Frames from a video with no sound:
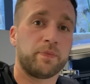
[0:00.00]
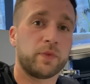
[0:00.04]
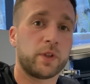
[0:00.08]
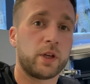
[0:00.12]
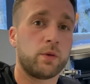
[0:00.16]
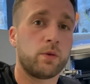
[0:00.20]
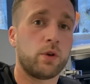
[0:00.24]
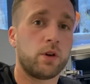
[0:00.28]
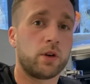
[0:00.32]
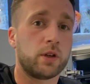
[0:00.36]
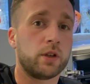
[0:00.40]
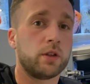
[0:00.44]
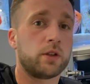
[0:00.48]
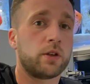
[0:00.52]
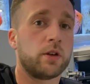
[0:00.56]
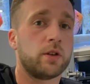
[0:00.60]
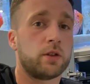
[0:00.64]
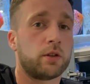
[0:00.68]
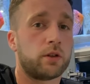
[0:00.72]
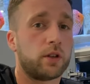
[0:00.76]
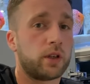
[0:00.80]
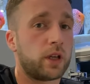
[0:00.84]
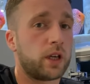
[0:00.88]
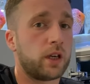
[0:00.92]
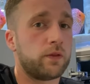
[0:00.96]
Now what I'm gonna do is
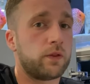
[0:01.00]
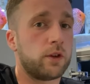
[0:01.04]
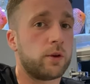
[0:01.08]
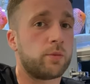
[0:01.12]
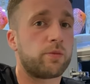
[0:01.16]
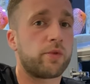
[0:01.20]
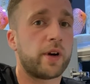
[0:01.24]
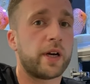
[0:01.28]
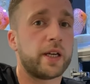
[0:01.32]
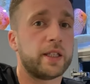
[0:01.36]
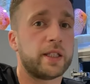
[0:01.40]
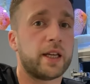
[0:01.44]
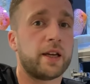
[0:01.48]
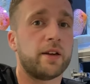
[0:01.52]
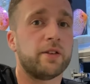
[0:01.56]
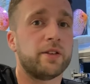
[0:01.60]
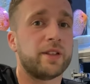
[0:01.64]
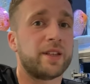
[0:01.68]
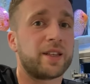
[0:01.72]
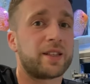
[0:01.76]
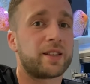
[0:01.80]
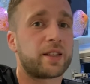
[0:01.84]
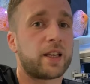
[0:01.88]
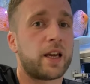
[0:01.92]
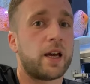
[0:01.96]
I'm gonna give you a breakdown, an
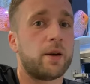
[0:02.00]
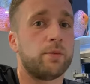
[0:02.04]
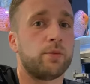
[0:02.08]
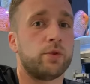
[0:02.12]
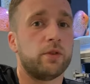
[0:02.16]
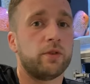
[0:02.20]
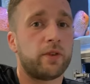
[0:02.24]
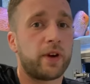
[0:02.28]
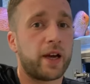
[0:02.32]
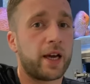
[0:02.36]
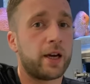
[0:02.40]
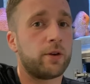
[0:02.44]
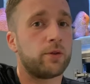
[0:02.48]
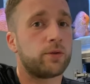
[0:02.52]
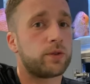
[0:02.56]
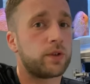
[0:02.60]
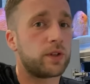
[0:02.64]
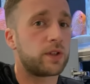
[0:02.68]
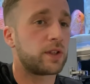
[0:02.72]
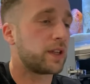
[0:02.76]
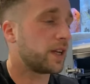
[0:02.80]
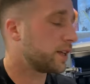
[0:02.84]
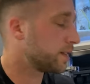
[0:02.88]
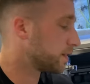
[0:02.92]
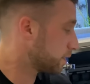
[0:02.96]
example of how to
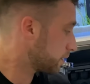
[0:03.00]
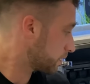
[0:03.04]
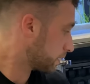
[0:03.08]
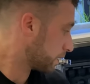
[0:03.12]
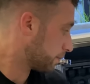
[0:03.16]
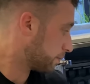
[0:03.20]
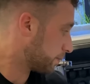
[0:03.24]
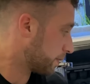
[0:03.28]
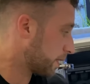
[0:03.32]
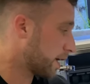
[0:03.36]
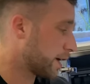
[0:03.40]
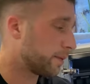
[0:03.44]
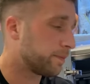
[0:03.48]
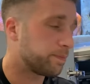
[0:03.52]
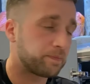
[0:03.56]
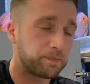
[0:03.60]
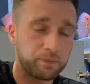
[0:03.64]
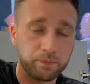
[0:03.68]
set the sump up